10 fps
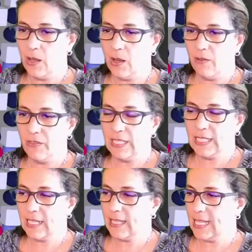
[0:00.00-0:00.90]
this
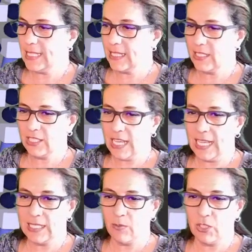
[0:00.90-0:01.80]
in class
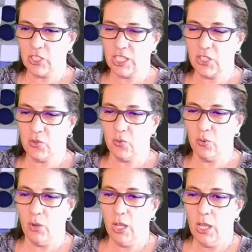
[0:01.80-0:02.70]
exercise was just
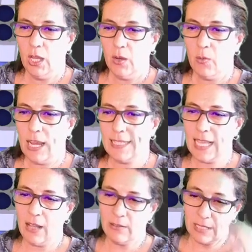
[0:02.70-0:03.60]
to write
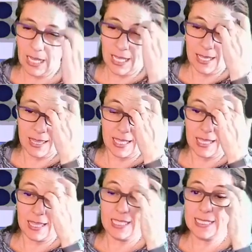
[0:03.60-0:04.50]
down
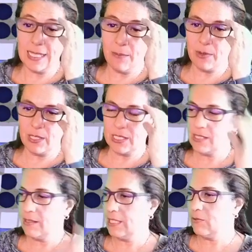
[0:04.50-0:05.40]
these numbers,
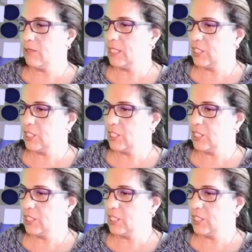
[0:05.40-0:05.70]
literally.